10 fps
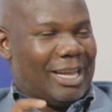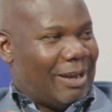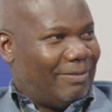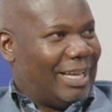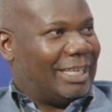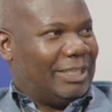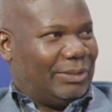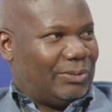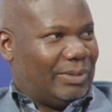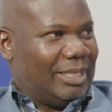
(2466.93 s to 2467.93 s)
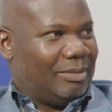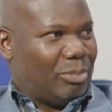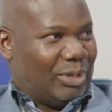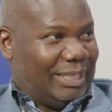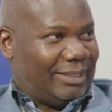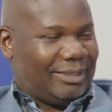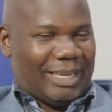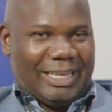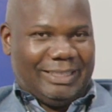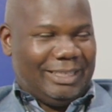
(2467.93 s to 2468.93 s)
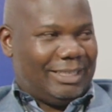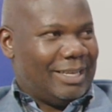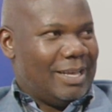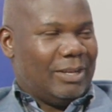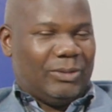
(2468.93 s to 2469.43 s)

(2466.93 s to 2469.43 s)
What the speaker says: have that history. Police has it.